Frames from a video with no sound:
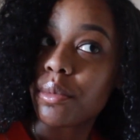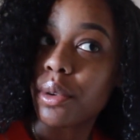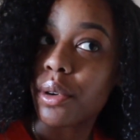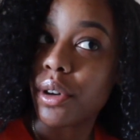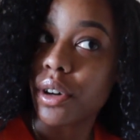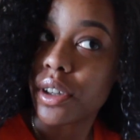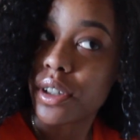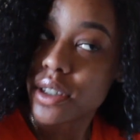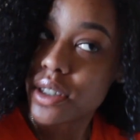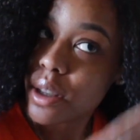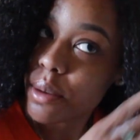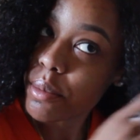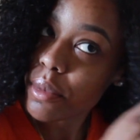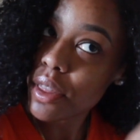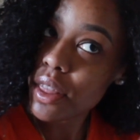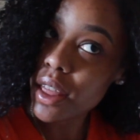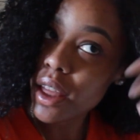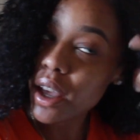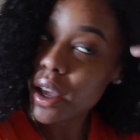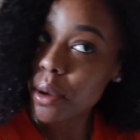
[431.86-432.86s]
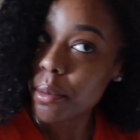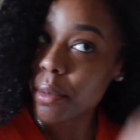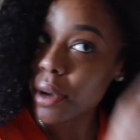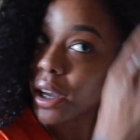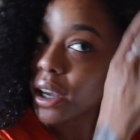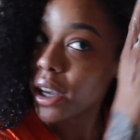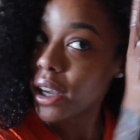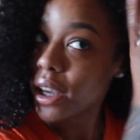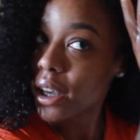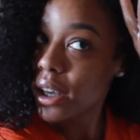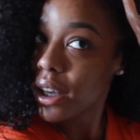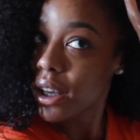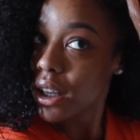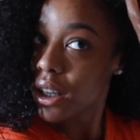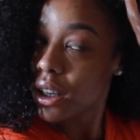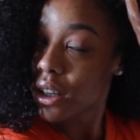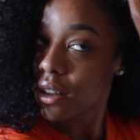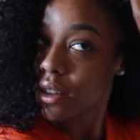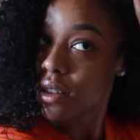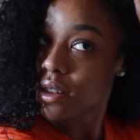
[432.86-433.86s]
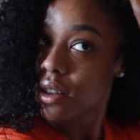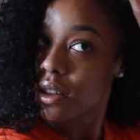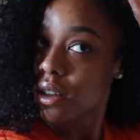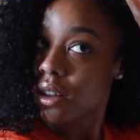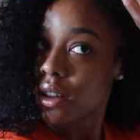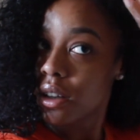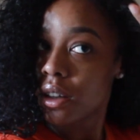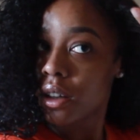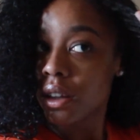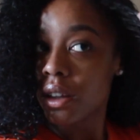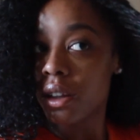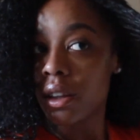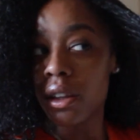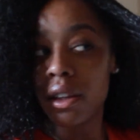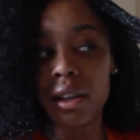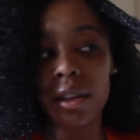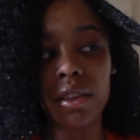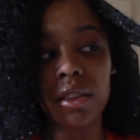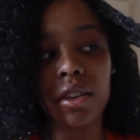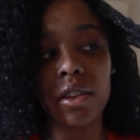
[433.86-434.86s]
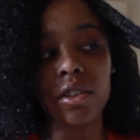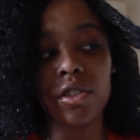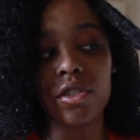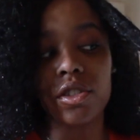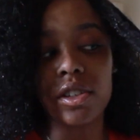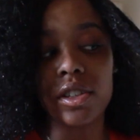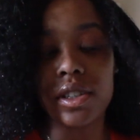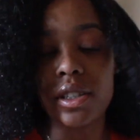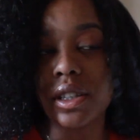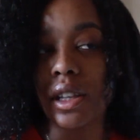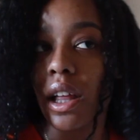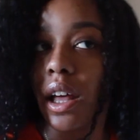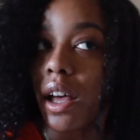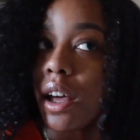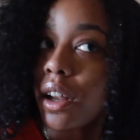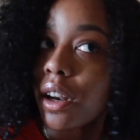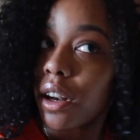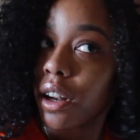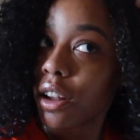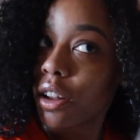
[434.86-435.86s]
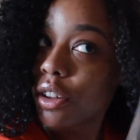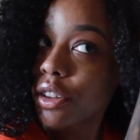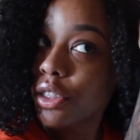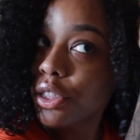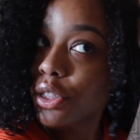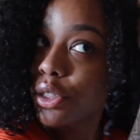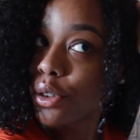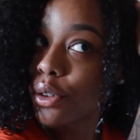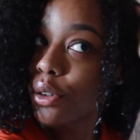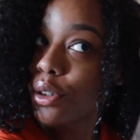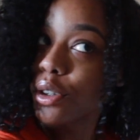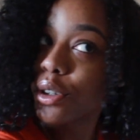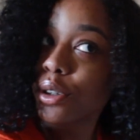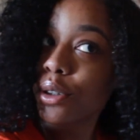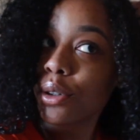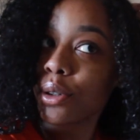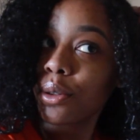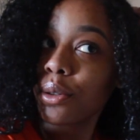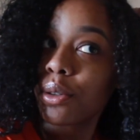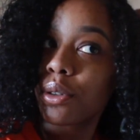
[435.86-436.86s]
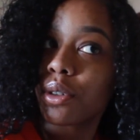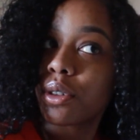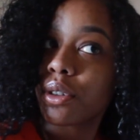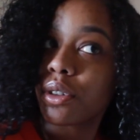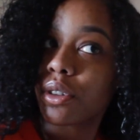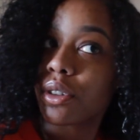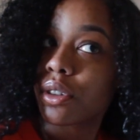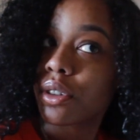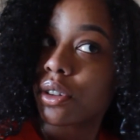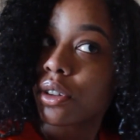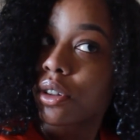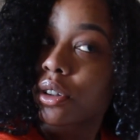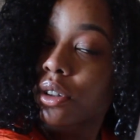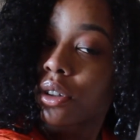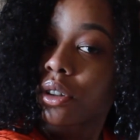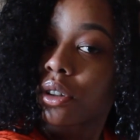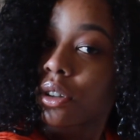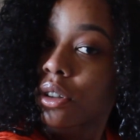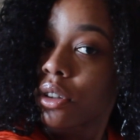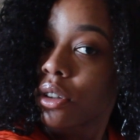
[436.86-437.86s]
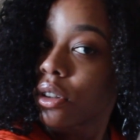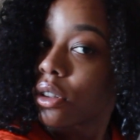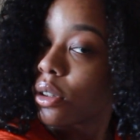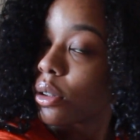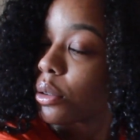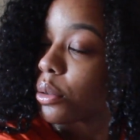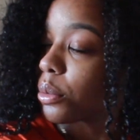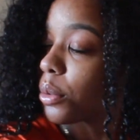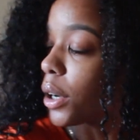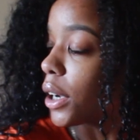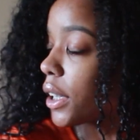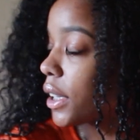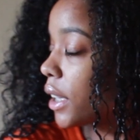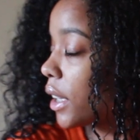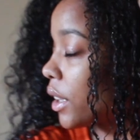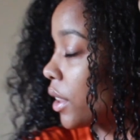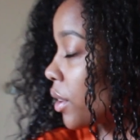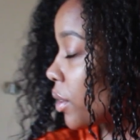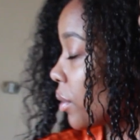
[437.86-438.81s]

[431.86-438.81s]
Pour some of that in my hands. And then just slide it on through. Work it